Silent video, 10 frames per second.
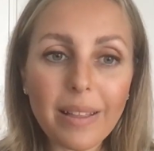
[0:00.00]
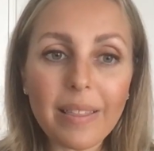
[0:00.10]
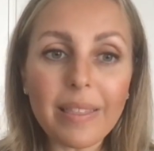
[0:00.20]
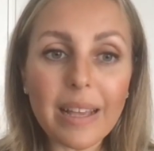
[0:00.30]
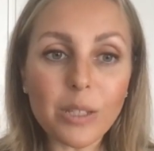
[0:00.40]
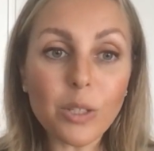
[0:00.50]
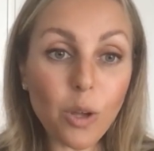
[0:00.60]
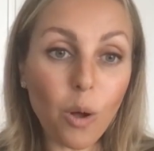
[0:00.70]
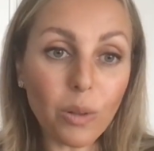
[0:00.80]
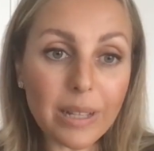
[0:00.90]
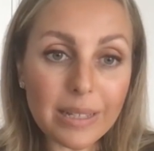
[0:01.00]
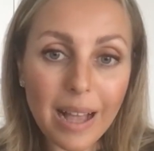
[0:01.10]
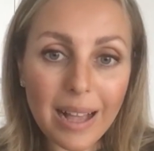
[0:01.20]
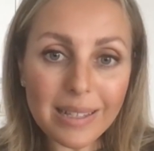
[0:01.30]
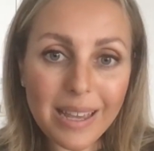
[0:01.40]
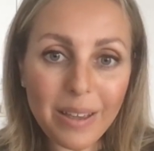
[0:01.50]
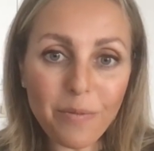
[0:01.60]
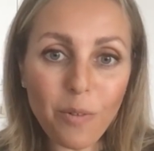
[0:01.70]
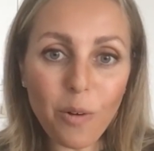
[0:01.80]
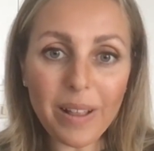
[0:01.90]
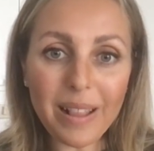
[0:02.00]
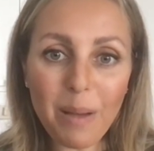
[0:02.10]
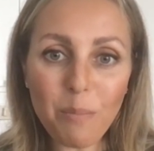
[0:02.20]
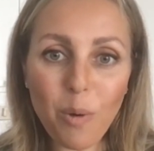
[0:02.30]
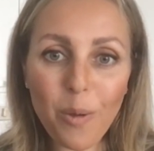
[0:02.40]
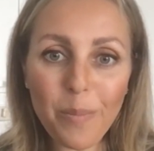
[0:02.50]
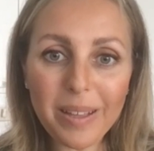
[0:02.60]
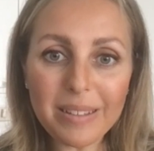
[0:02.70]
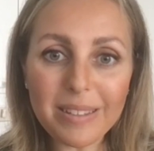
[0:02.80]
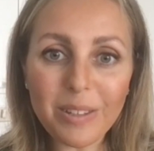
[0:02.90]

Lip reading: their soul is asking for in that moment.